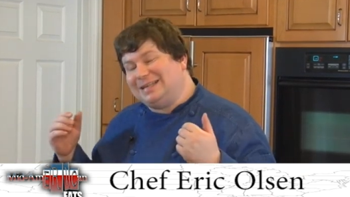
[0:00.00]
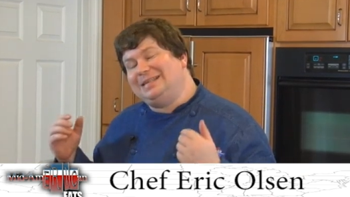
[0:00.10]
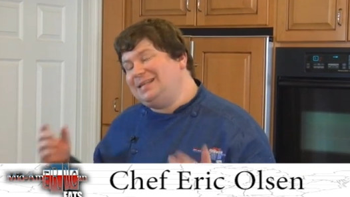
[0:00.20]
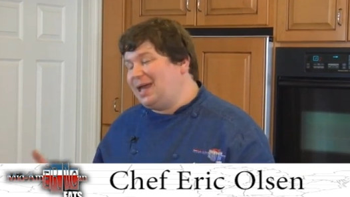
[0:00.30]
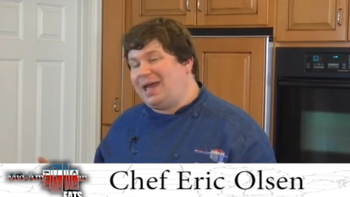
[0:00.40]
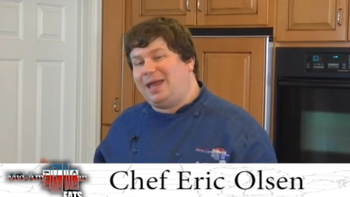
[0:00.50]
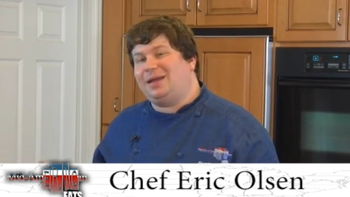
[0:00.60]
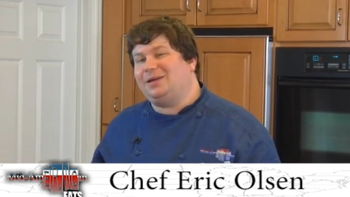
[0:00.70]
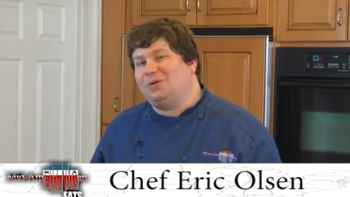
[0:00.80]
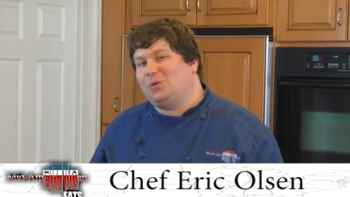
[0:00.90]

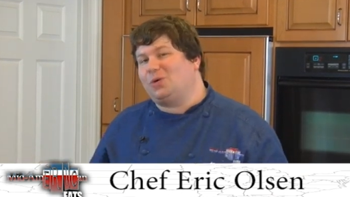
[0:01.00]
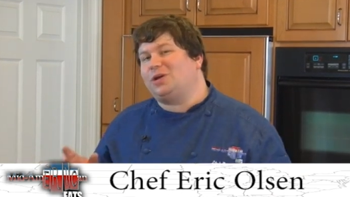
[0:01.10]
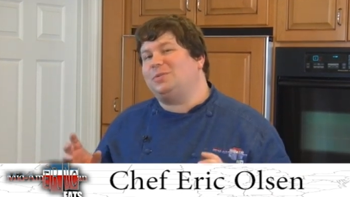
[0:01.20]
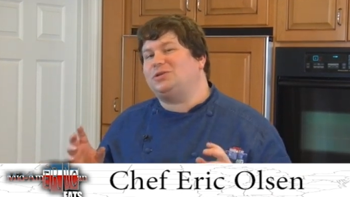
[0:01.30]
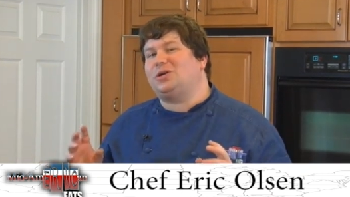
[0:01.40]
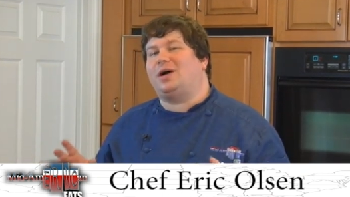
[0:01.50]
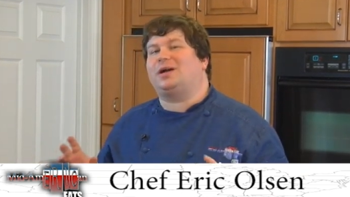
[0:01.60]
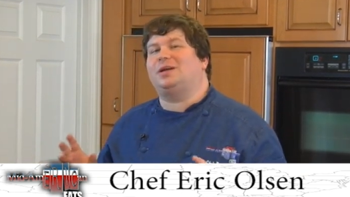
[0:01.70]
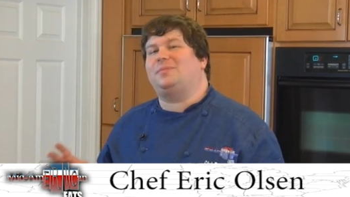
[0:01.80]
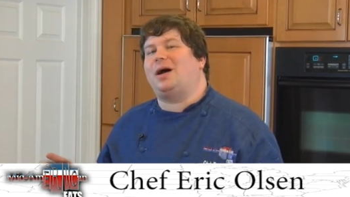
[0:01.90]
Today, we're going to be
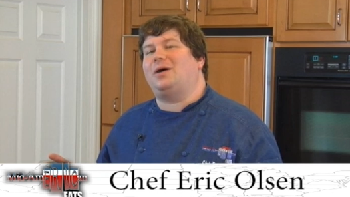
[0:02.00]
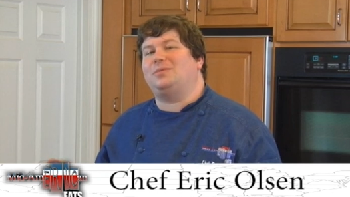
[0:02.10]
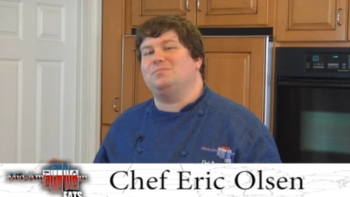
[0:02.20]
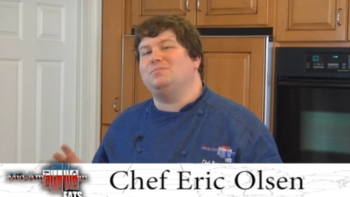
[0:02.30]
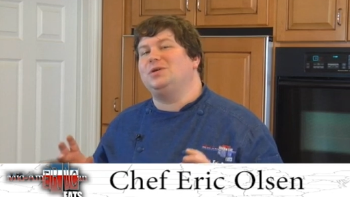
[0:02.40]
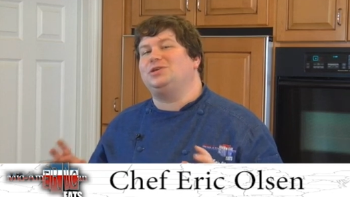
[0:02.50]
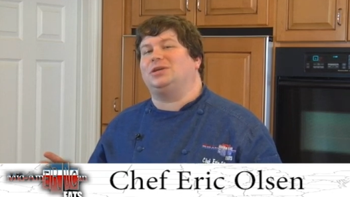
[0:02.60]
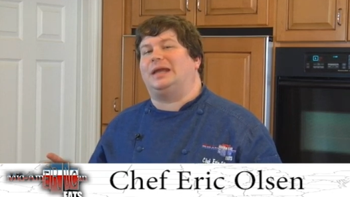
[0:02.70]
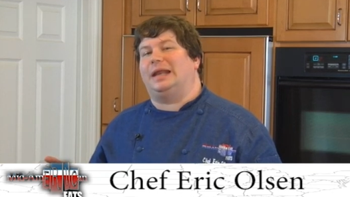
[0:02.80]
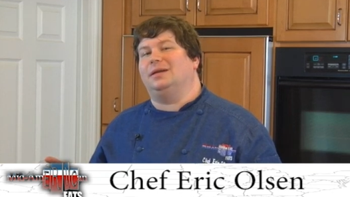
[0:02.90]
talking about
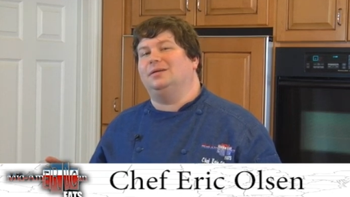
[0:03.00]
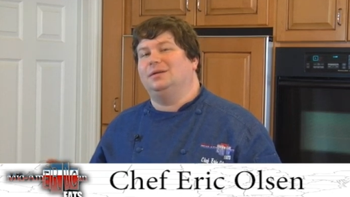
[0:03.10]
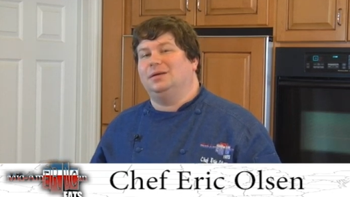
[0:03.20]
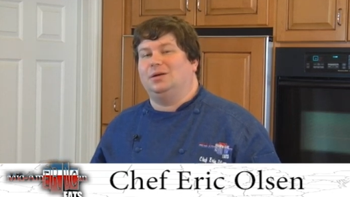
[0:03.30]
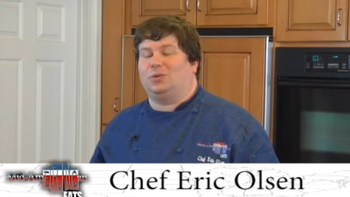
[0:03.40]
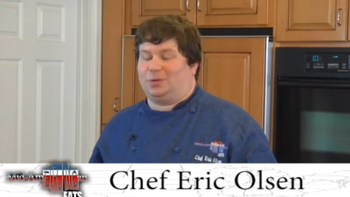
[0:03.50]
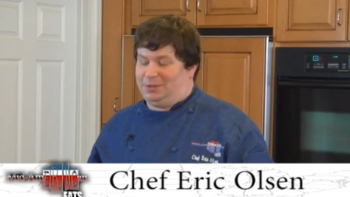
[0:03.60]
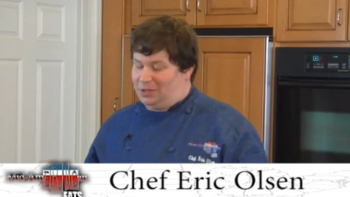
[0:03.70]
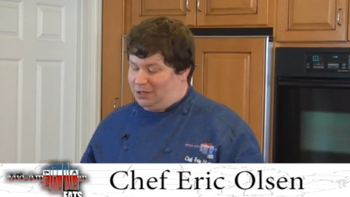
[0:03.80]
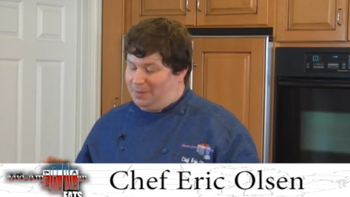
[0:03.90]
Michigan. We're going to
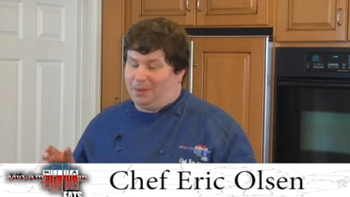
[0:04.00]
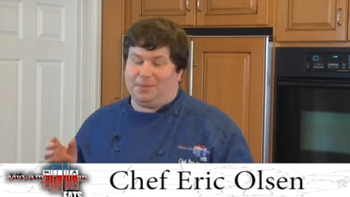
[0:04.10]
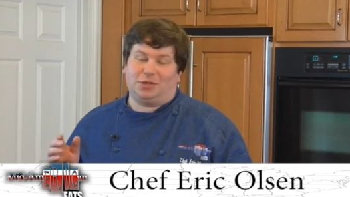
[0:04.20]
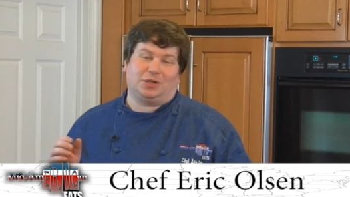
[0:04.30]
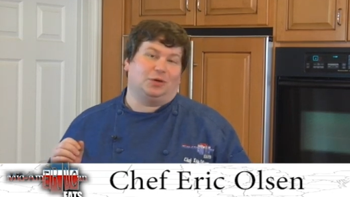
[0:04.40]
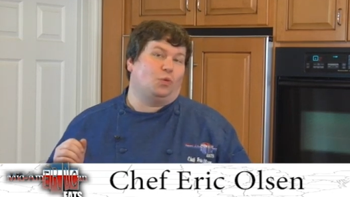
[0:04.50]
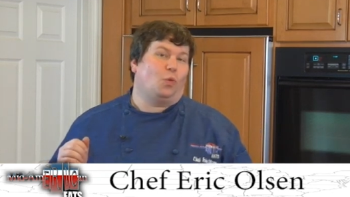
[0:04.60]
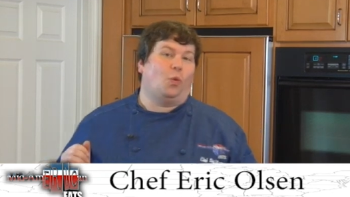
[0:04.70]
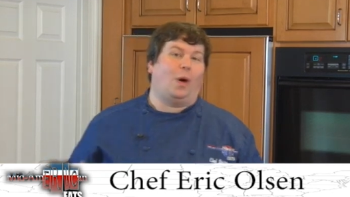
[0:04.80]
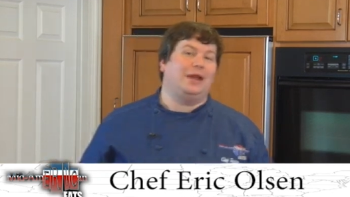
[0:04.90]
be talking about Michigan
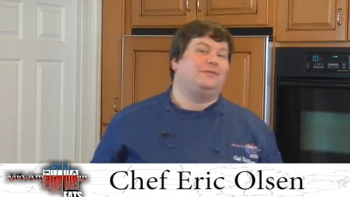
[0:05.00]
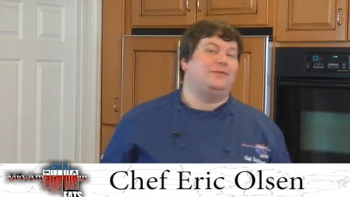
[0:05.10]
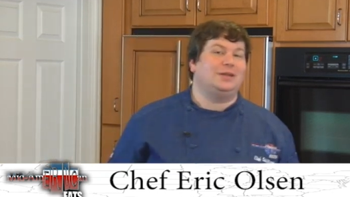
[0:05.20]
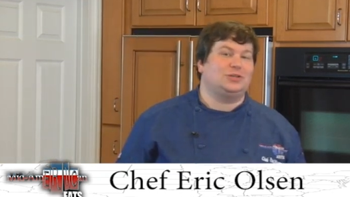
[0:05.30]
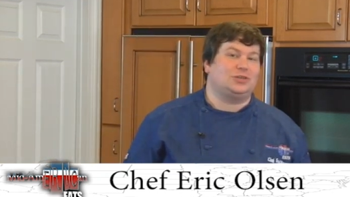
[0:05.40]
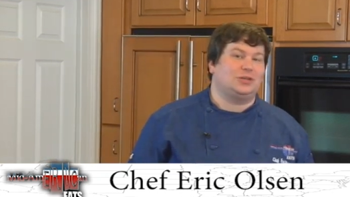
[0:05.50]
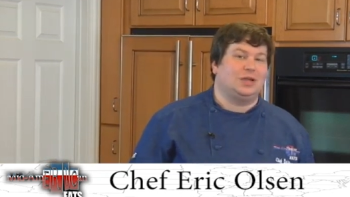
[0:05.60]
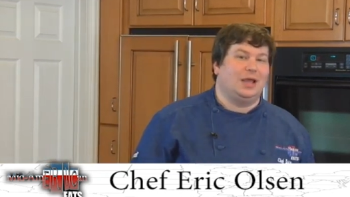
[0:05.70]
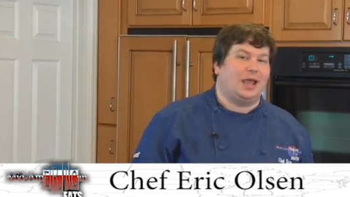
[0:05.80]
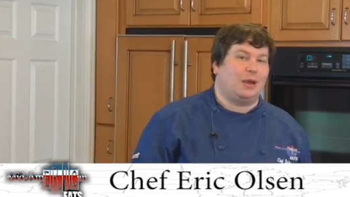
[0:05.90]
whitefish,
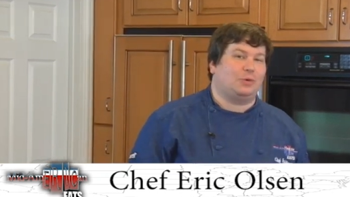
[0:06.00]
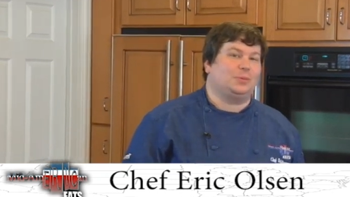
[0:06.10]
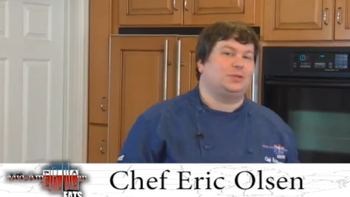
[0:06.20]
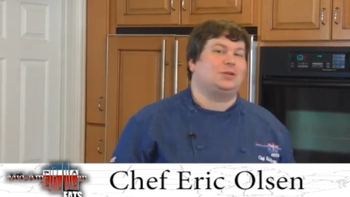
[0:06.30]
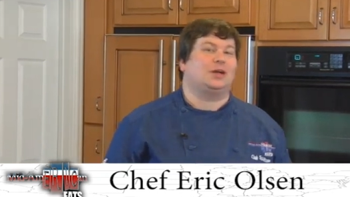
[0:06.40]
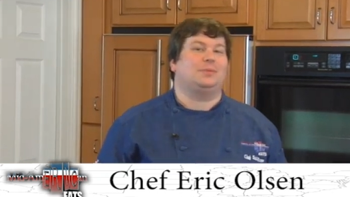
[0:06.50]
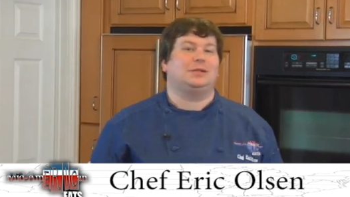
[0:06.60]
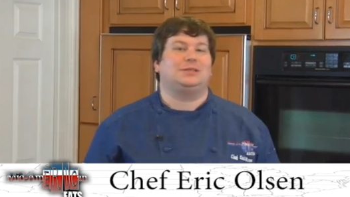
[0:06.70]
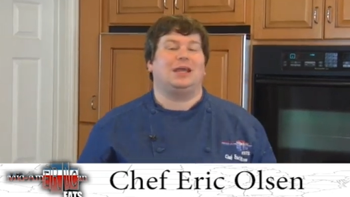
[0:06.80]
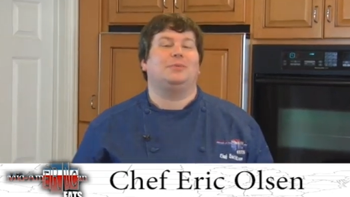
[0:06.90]
and we're going to be talking
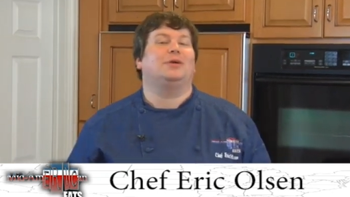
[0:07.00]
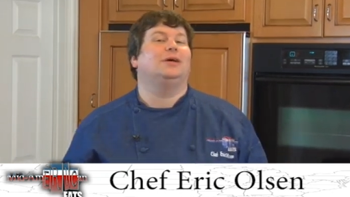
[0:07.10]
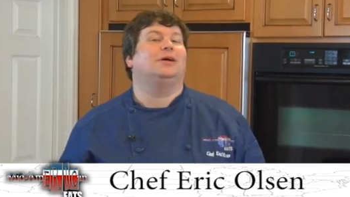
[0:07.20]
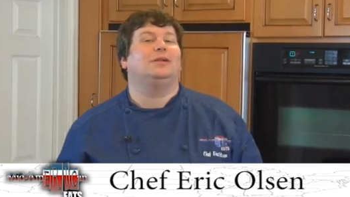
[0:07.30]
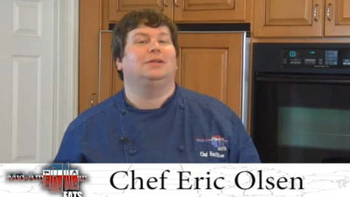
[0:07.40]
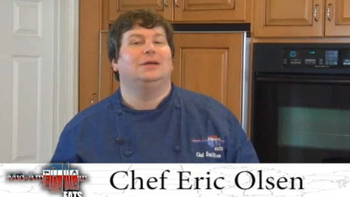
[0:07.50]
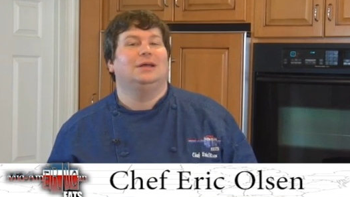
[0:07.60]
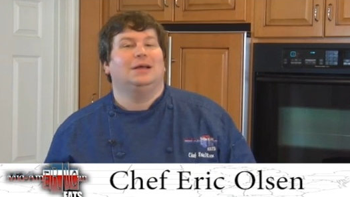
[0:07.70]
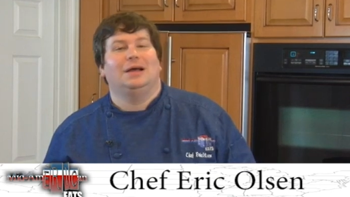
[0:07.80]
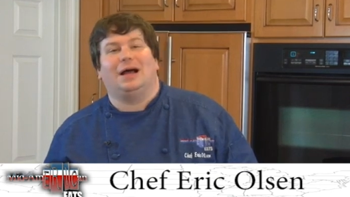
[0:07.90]
about Taylor Hill,
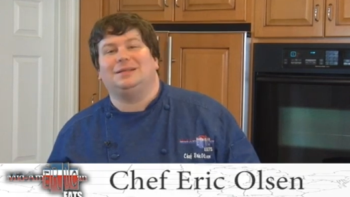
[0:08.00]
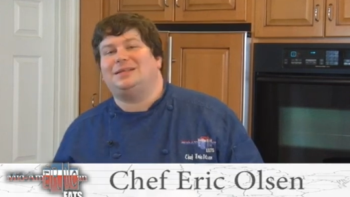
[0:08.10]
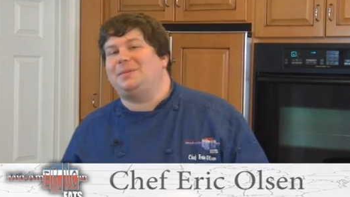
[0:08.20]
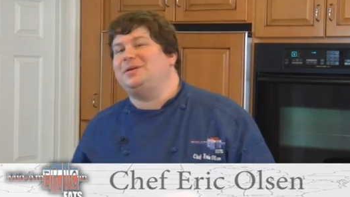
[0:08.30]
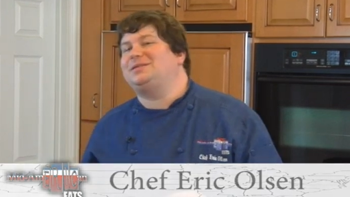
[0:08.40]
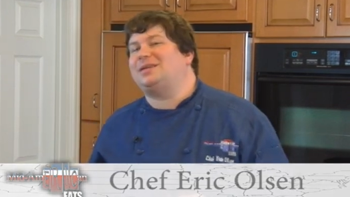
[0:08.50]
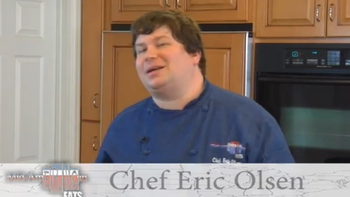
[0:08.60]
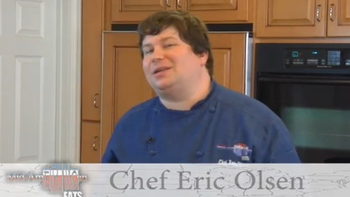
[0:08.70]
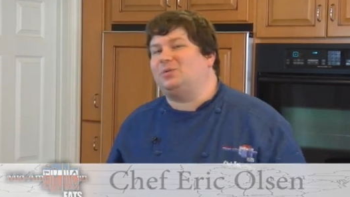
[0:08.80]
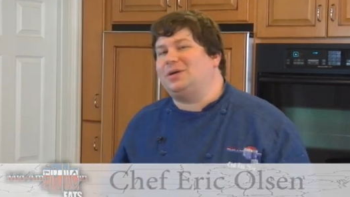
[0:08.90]
a
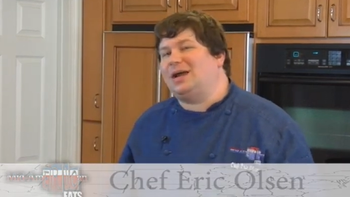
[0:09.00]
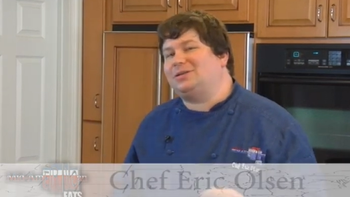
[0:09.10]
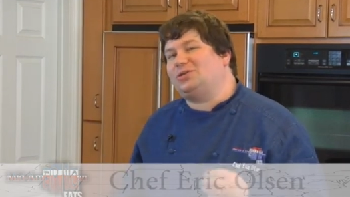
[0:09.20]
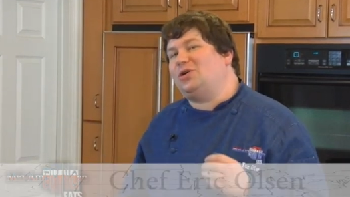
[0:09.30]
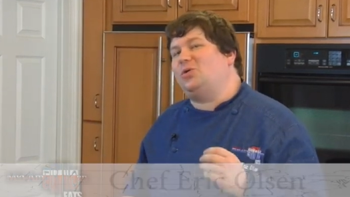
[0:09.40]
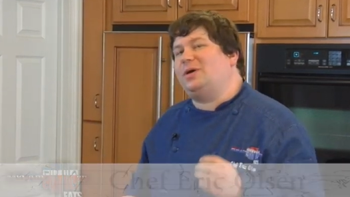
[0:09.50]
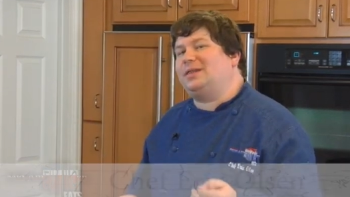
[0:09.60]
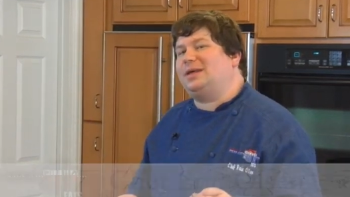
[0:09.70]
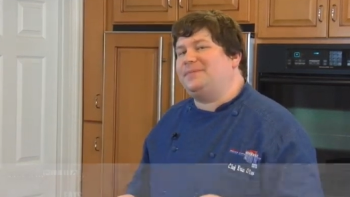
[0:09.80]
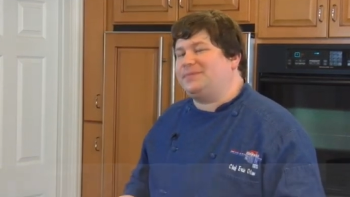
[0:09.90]
Demi-Sec that we got to go
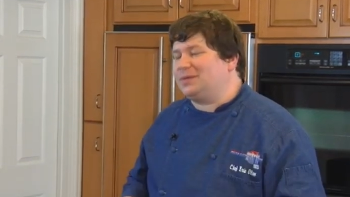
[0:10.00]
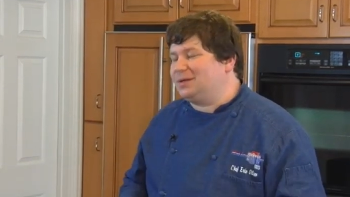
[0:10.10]
with it.